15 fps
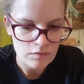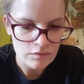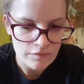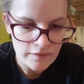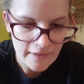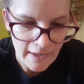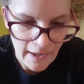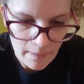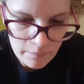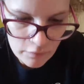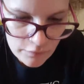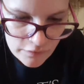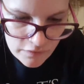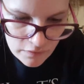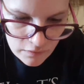Remove the
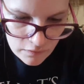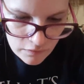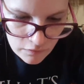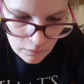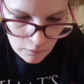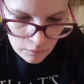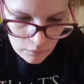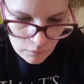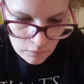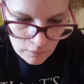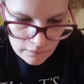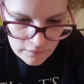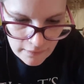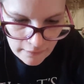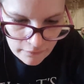cap, loosen the screw,
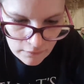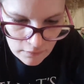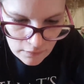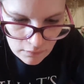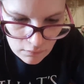and take the